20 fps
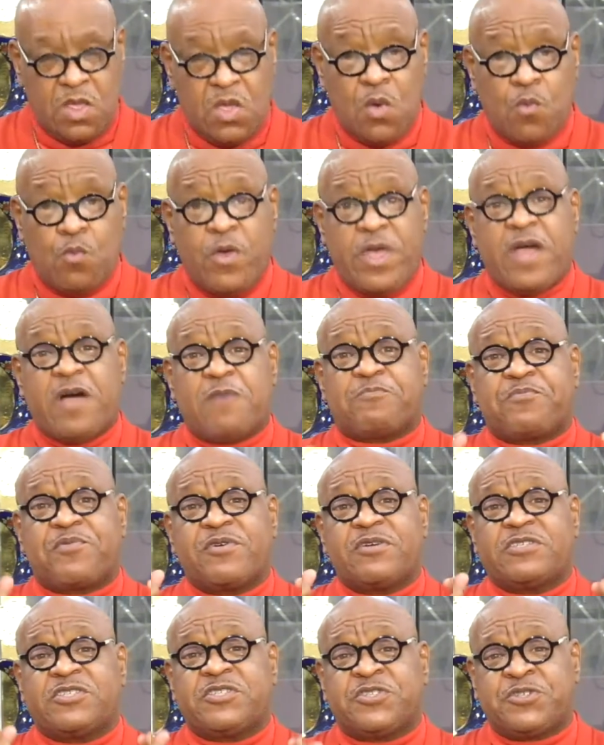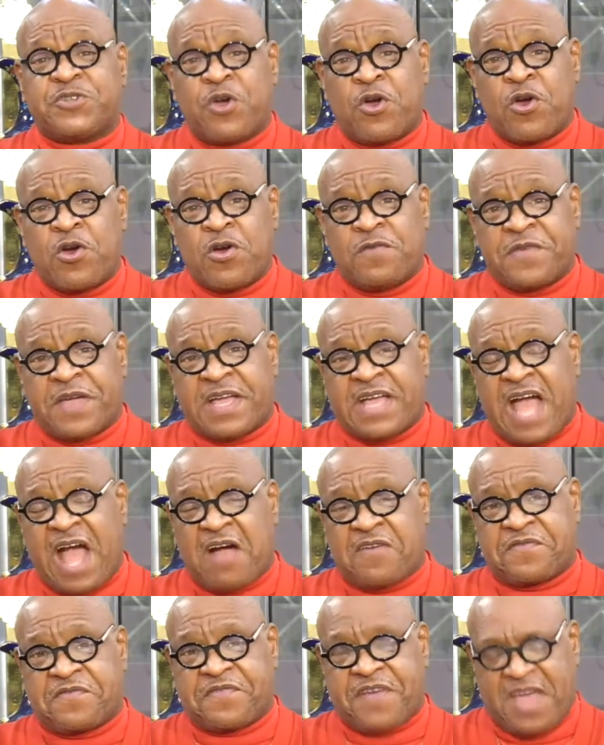we are preserving
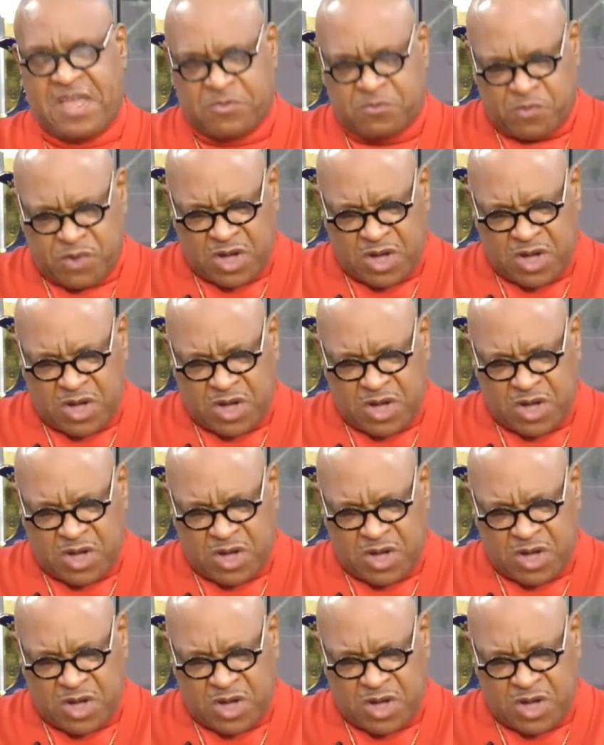our faith.